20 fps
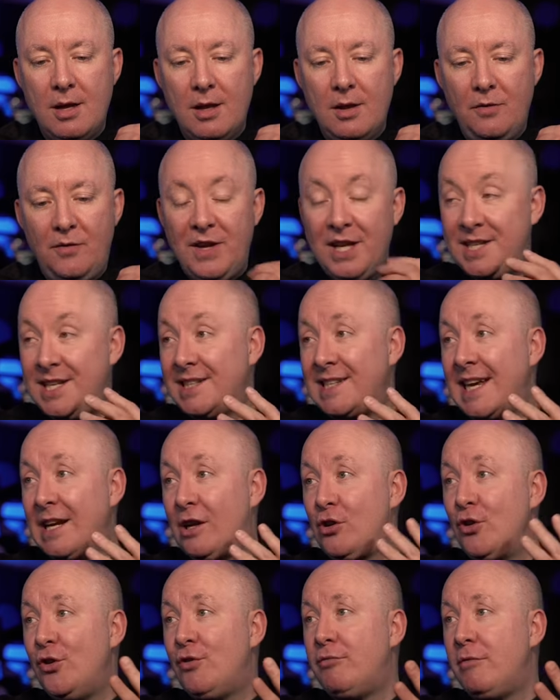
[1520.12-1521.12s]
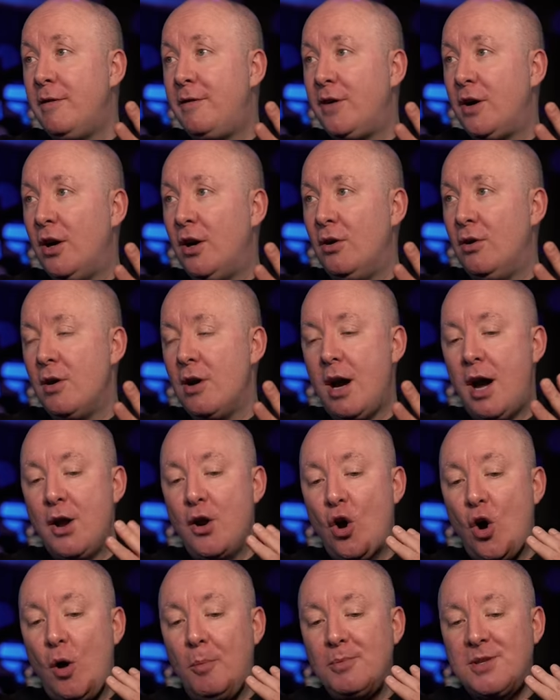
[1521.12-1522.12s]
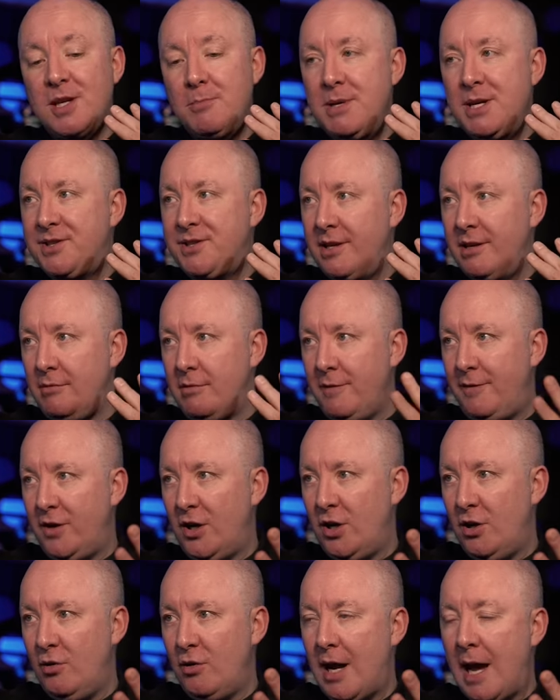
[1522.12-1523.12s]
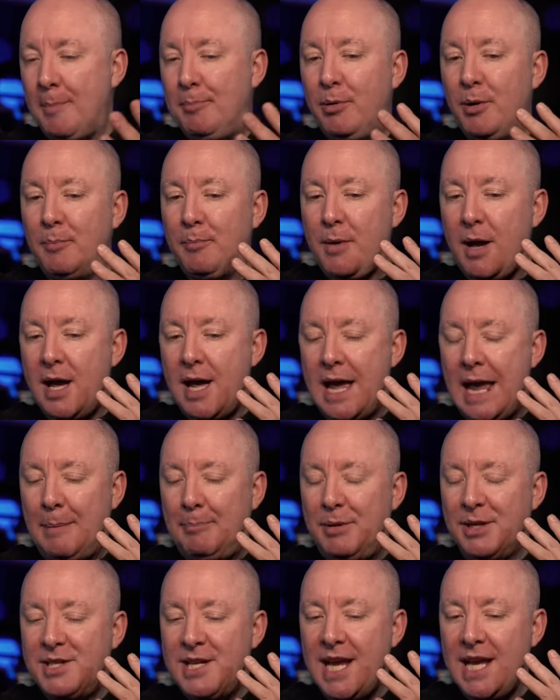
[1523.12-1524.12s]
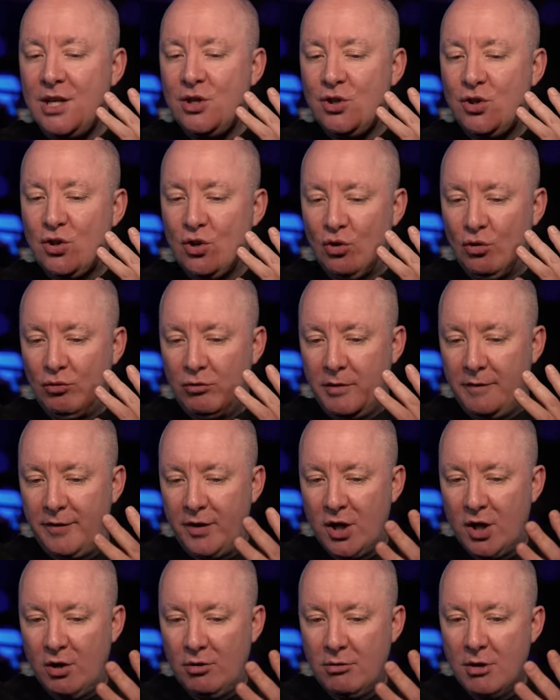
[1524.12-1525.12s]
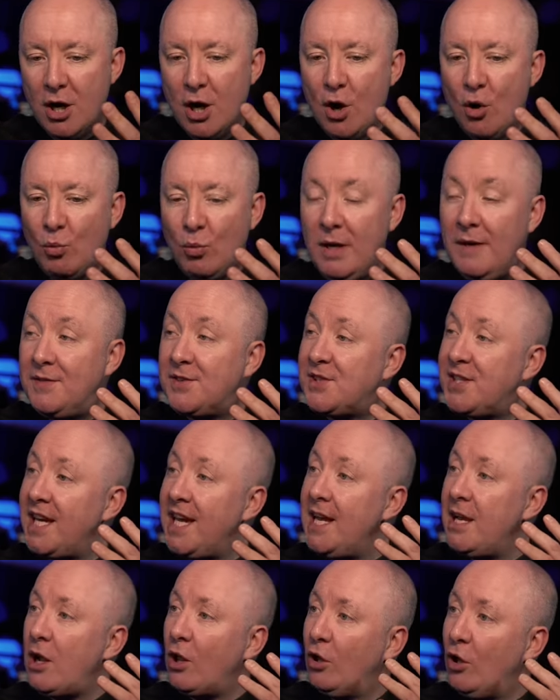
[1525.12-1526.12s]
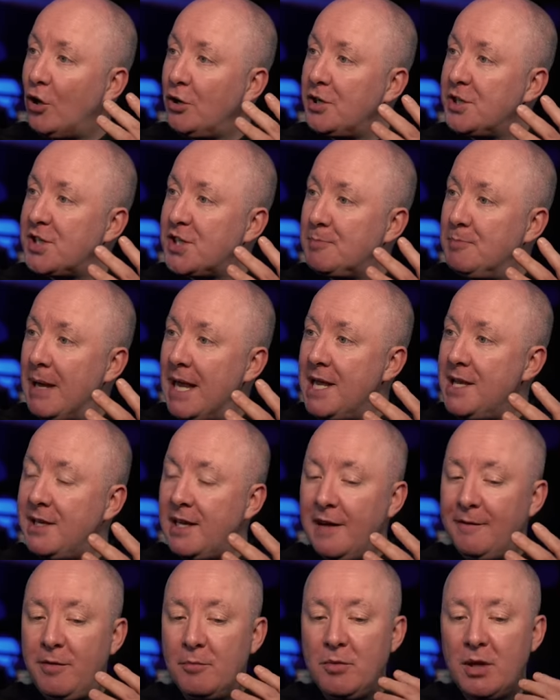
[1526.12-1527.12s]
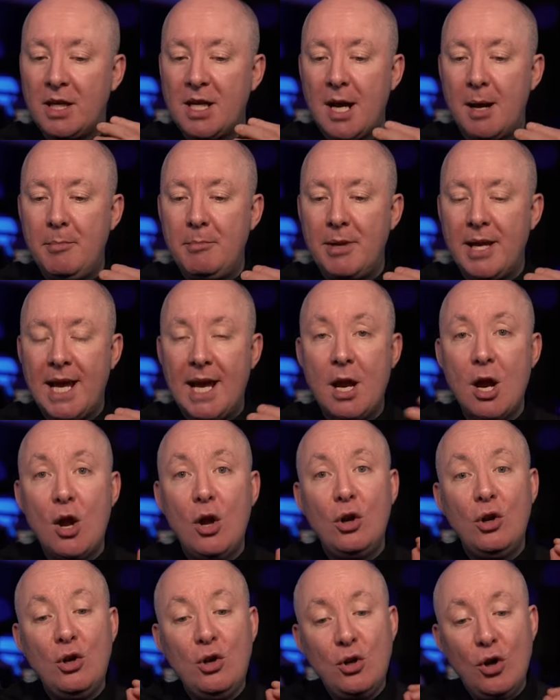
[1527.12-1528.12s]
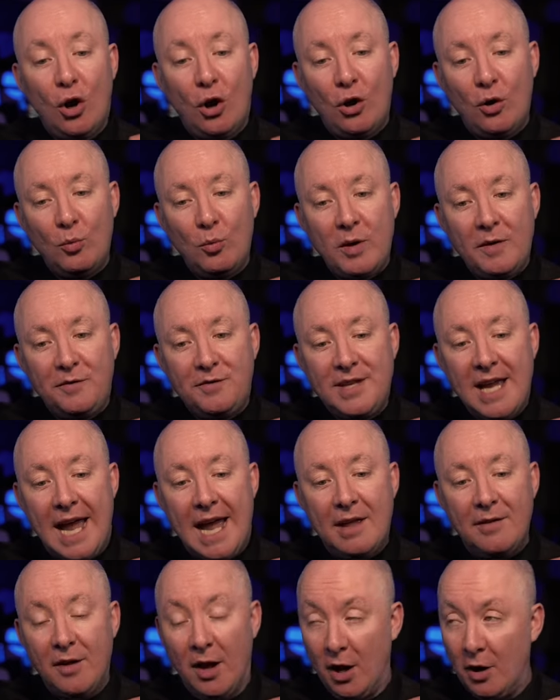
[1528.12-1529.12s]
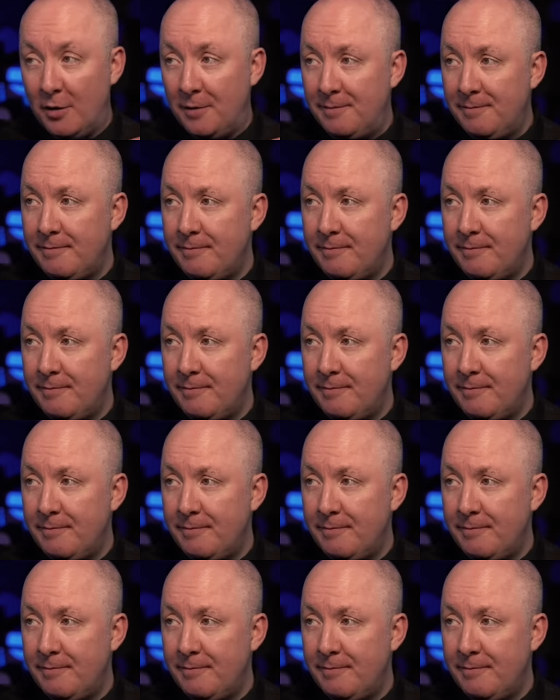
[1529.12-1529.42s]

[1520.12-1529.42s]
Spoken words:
This is a good review, an optimistic review, a potential review. We've seen a lot of spending from the company, not with debt though.